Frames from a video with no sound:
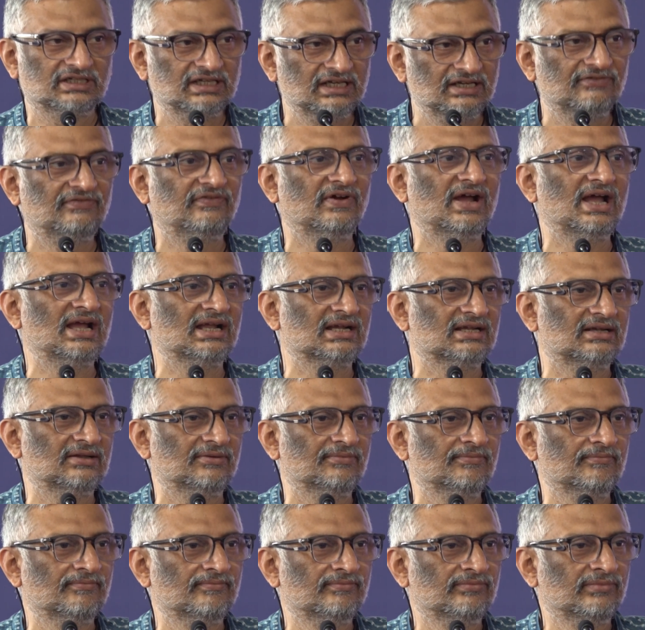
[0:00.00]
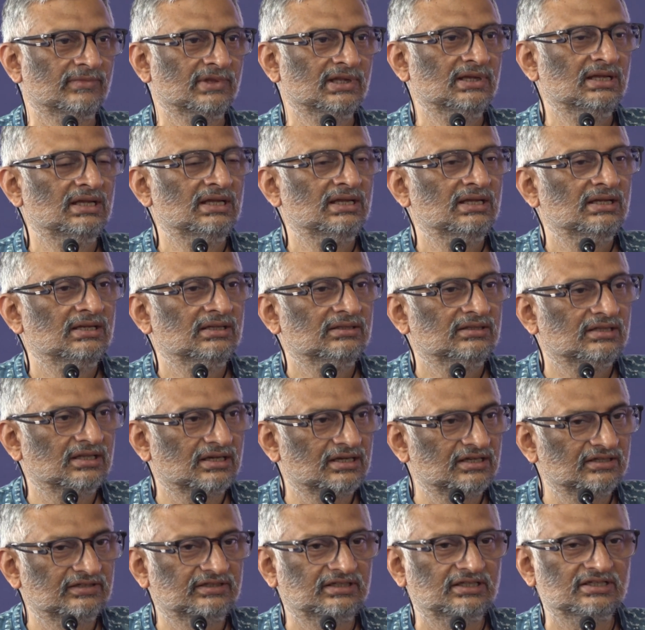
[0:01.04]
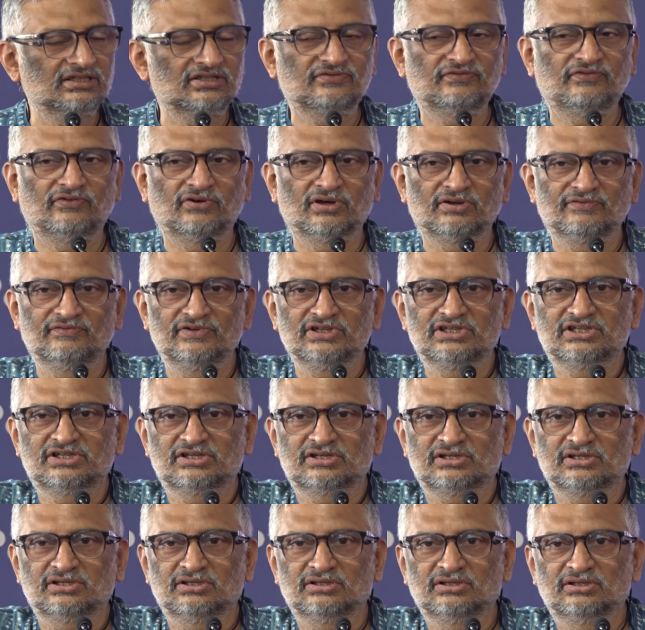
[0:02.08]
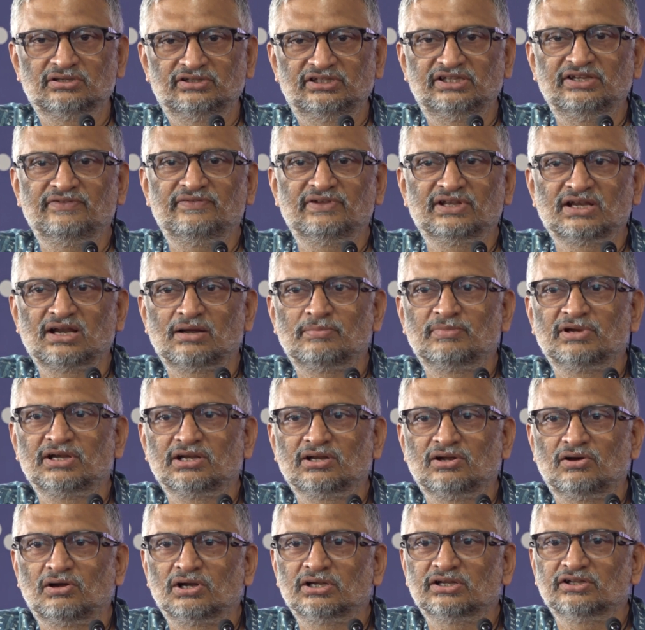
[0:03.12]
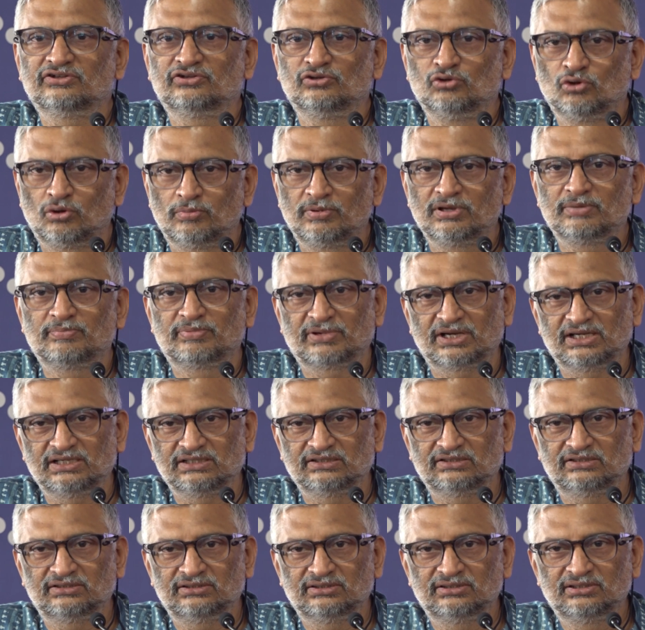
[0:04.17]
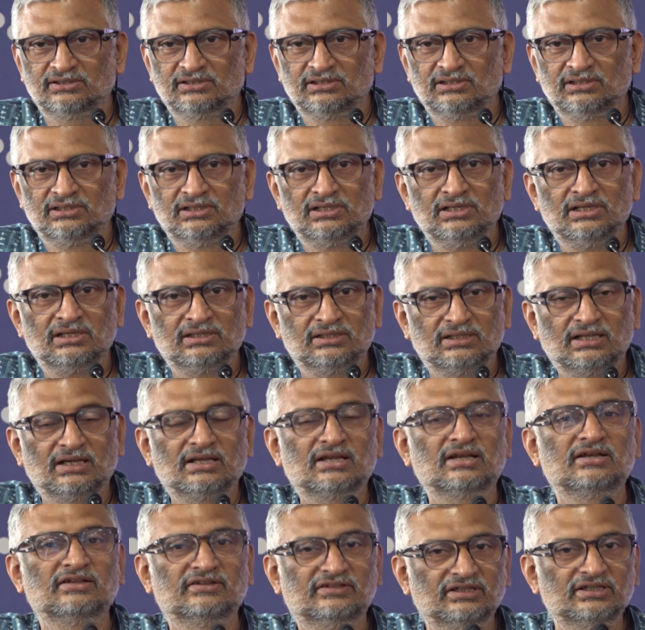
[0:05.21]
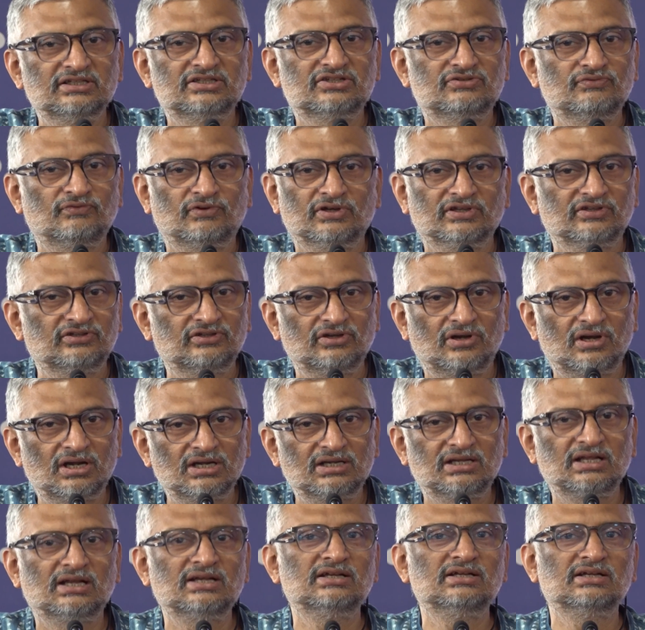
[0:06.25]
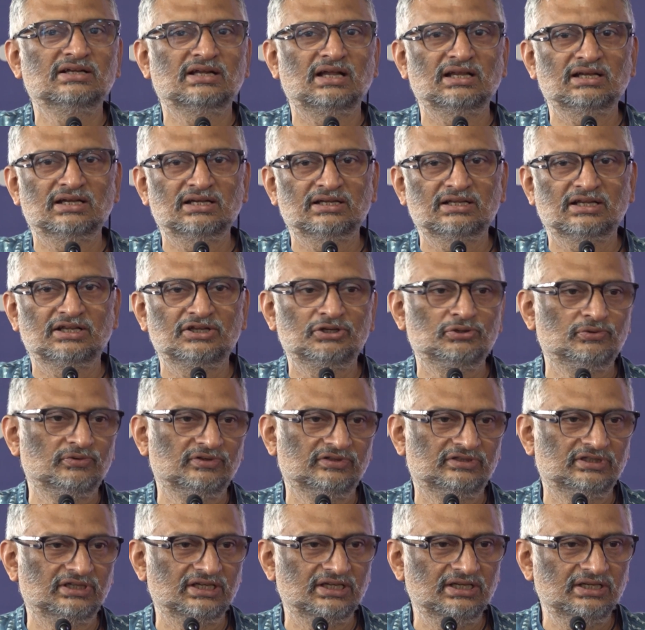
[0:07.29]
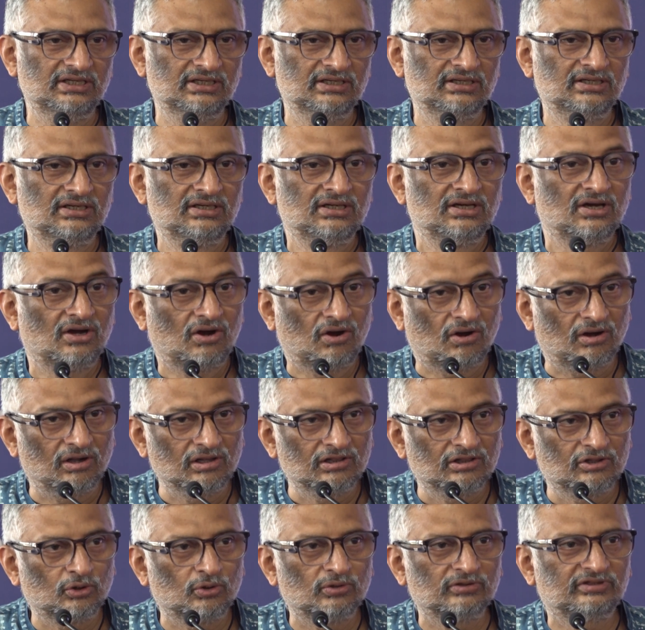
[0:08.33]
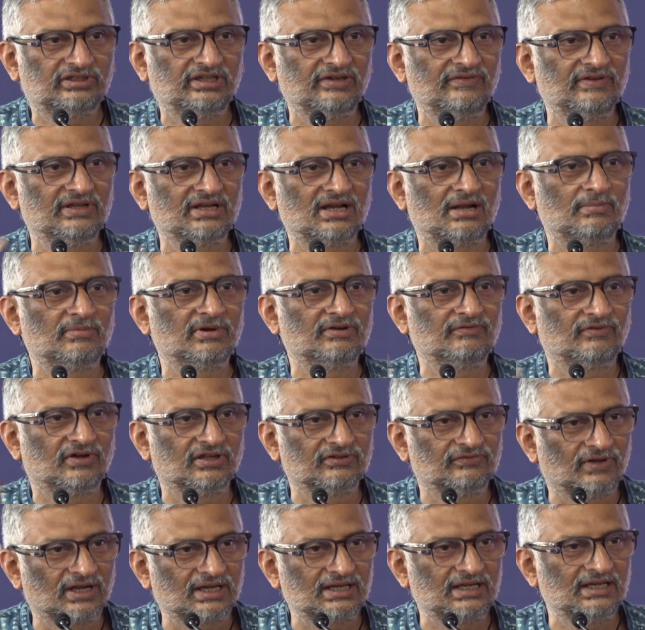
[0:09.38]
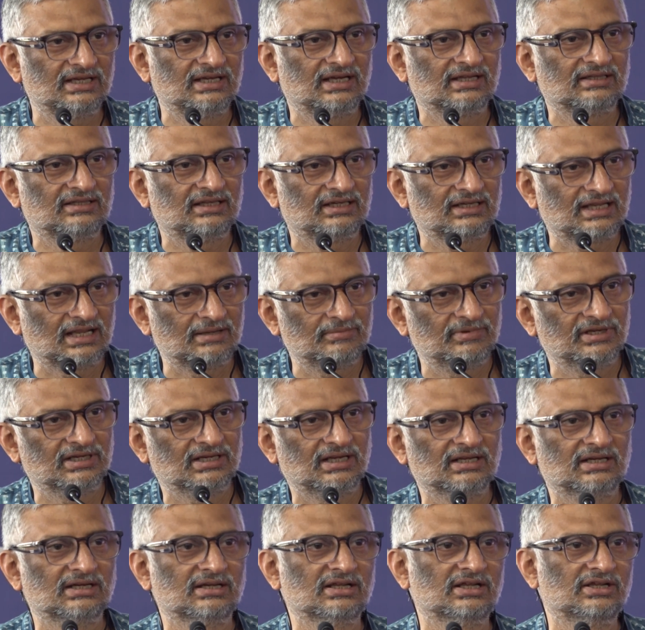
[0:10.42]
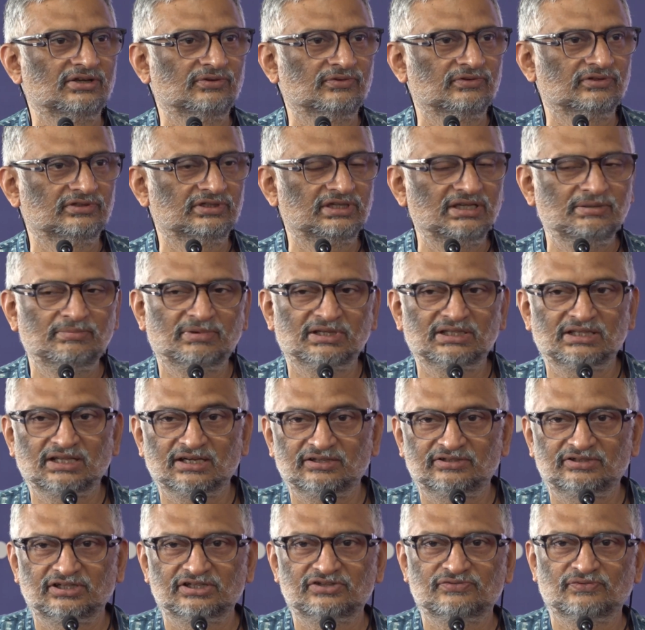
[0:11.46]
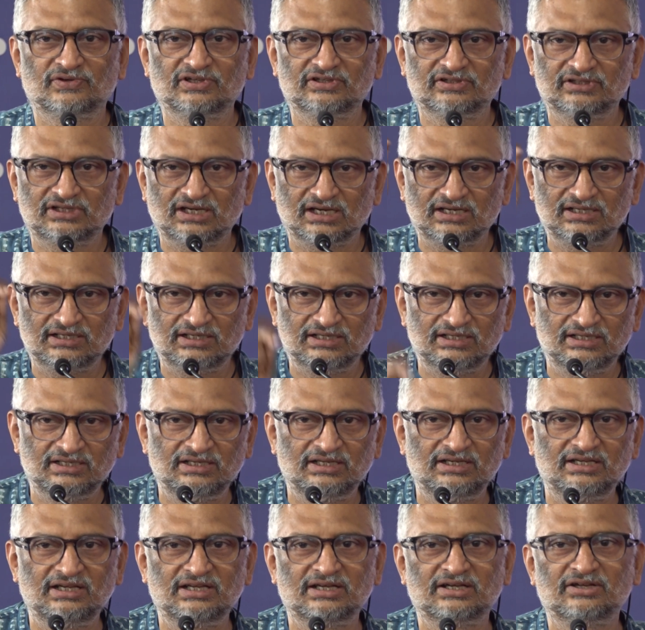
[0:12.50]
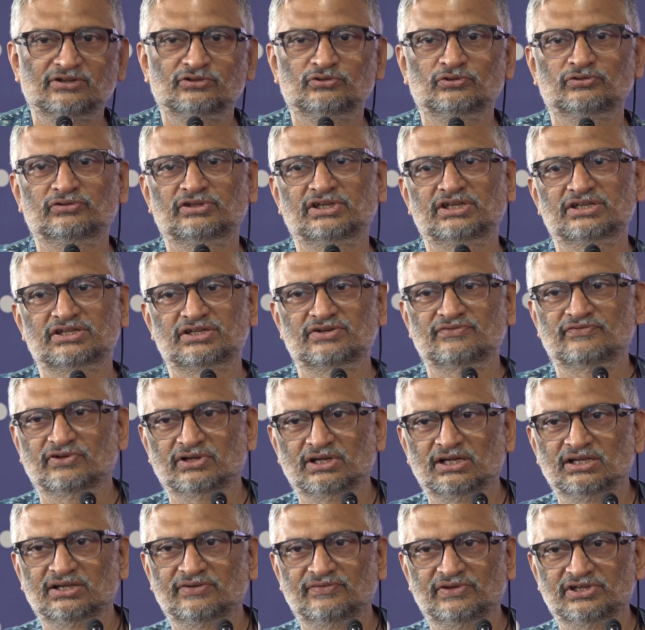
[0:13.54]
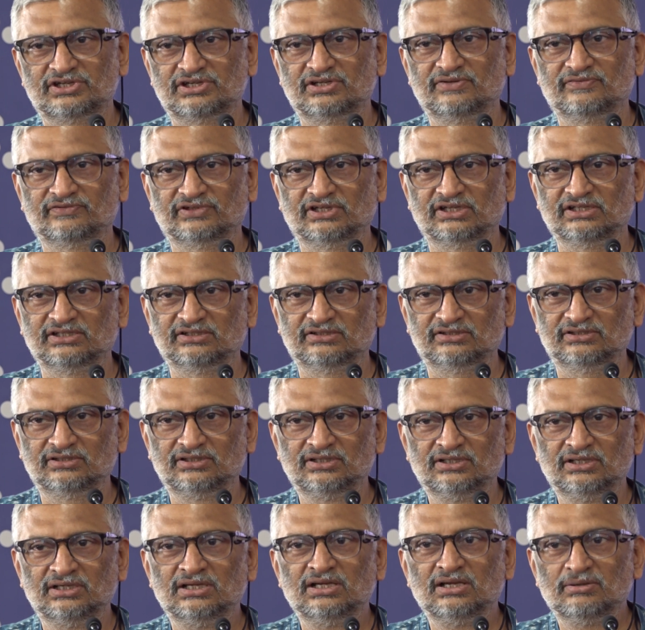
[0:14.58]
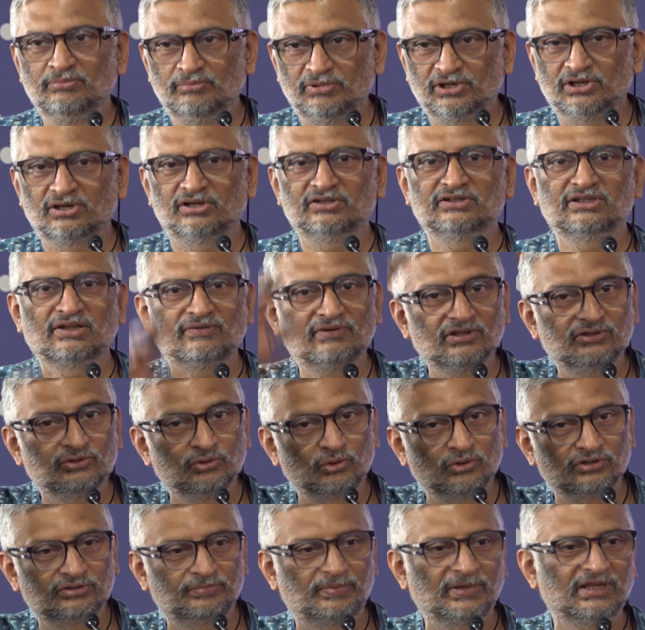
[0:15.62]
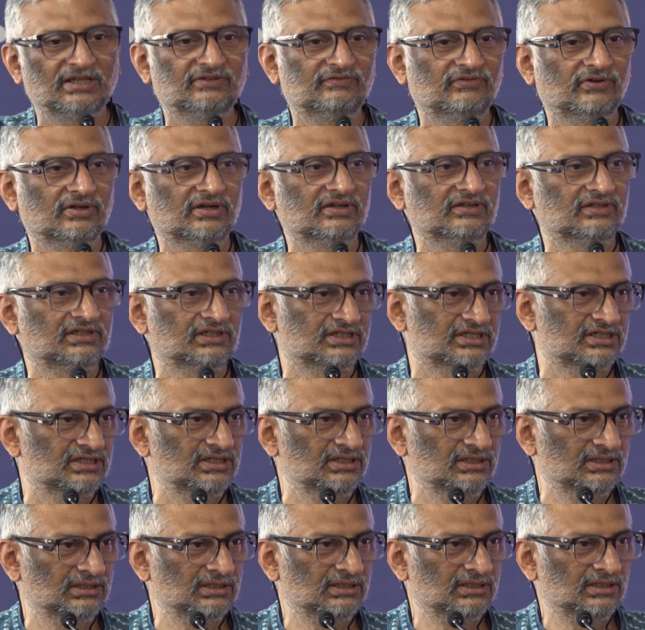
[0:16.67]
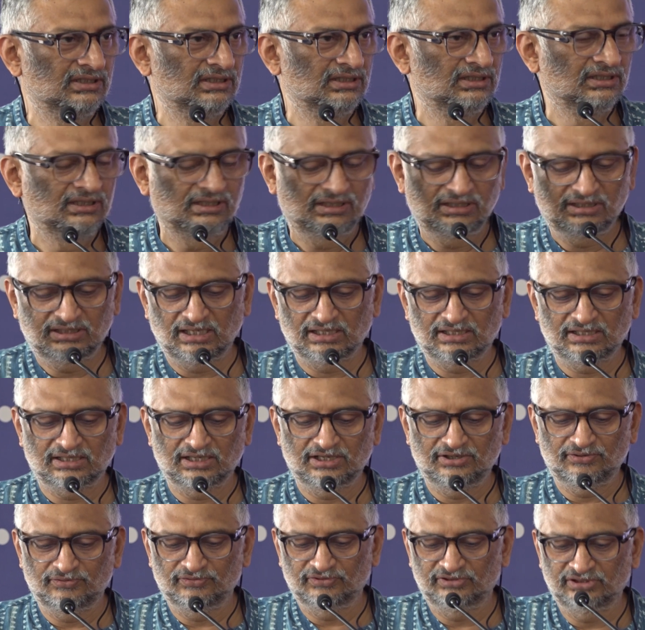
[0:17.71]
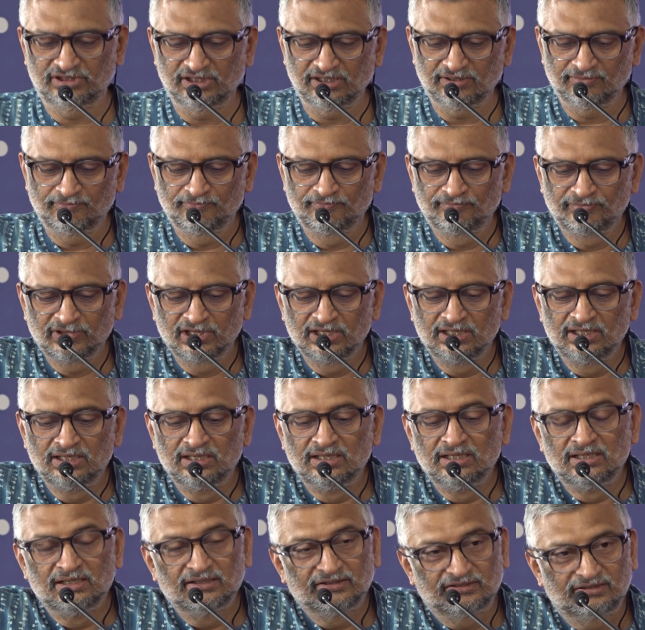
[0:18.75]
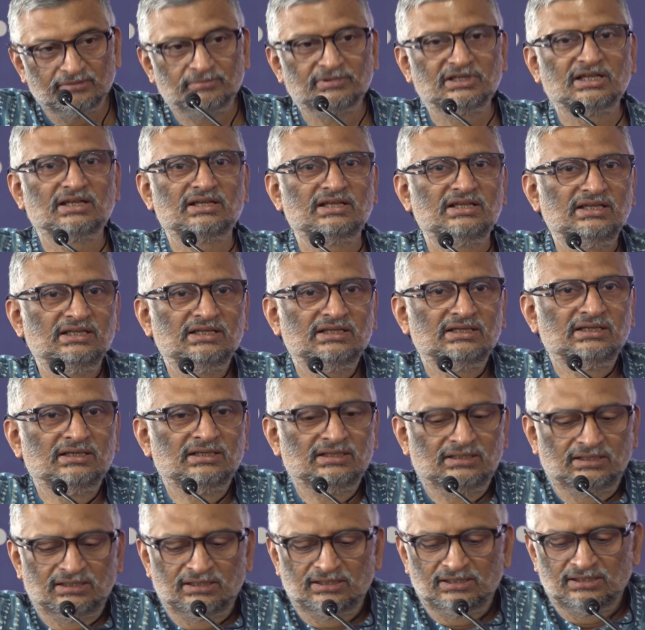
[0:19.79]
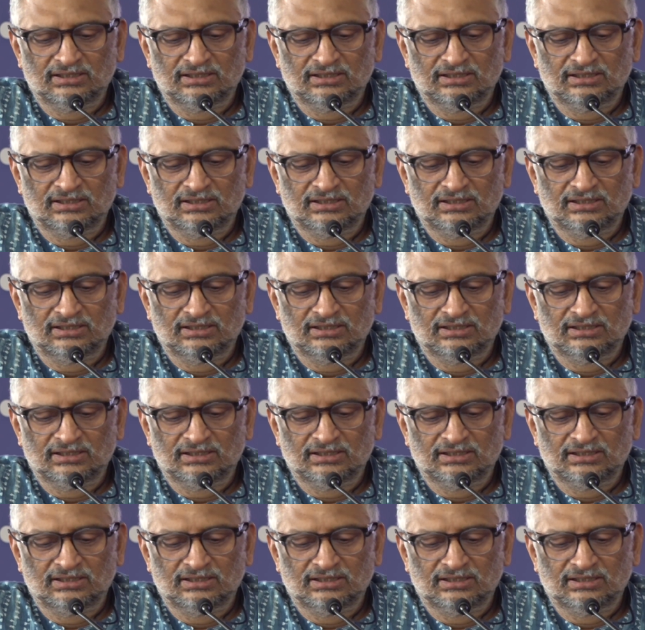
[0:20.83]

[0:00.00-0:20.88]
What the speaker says: In fact, the research for which C.V. Raman got his Nobel Prize, that research was not done in Calcutta University, although C.V. Raman was working at that time in Calcutta University, but the research was done in Indian Association for Cultivation of Science, because there was no space for research in Calcutta University. Similarly,